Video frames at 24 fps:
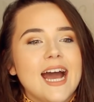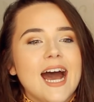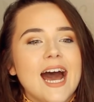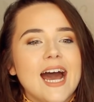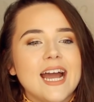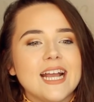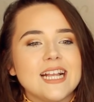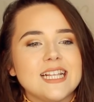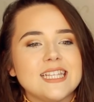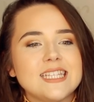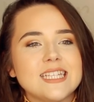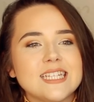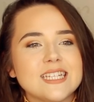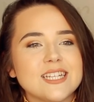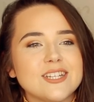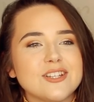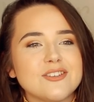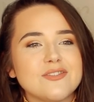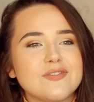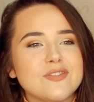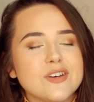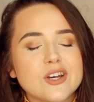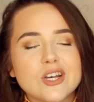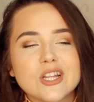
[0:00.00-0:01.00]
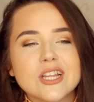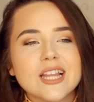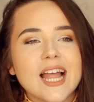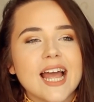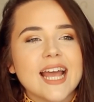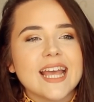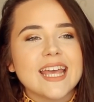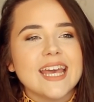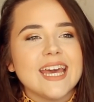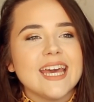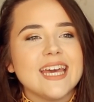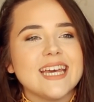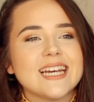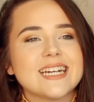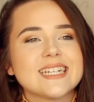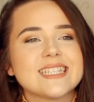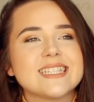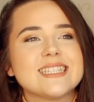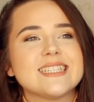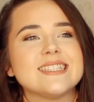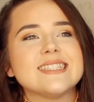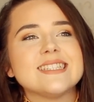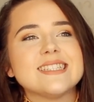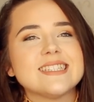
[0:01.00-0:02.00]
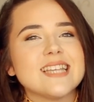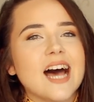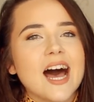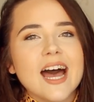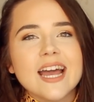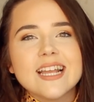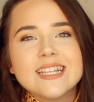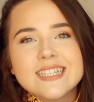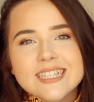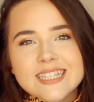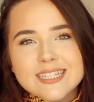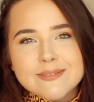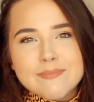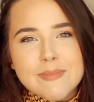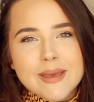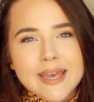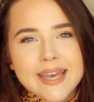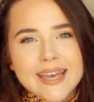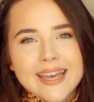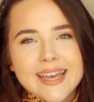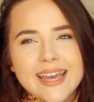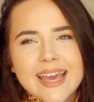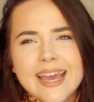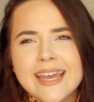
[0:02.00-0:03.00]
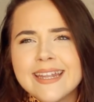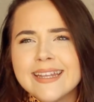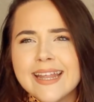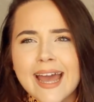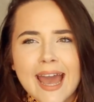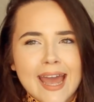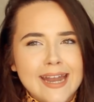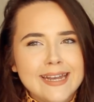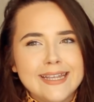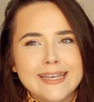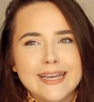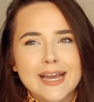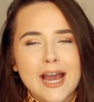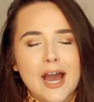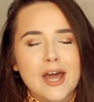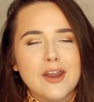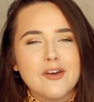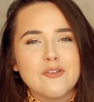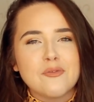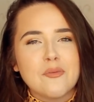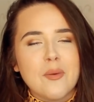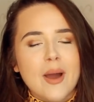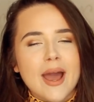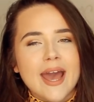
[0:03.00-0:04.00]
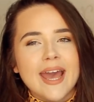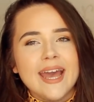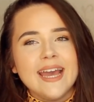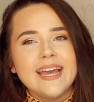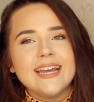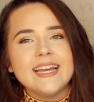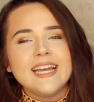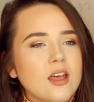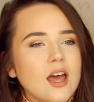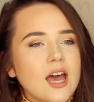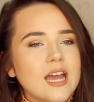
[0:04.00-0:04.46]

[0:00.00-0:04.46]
I didn't feel like it excited me in any kind of way.